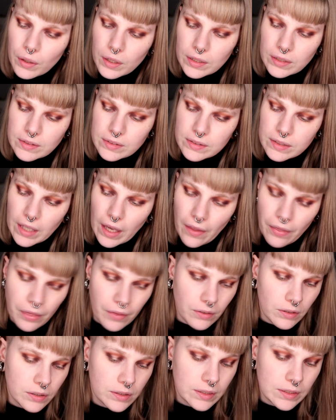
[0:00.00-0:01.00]
And it's cat
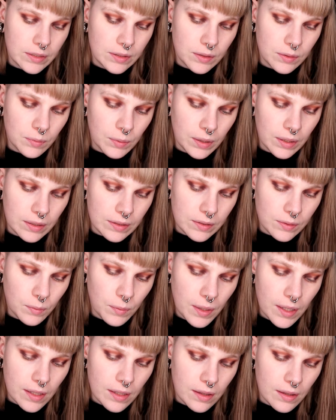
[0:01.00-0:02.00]
there on this one as
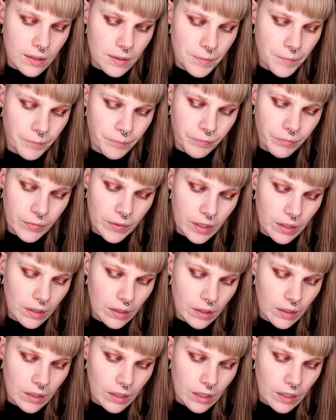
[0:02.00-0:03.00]
well.
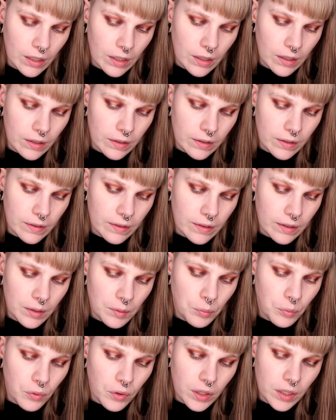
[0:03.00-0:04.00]
This
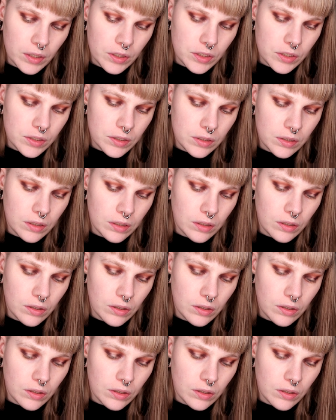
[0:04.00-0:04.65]
lip brush.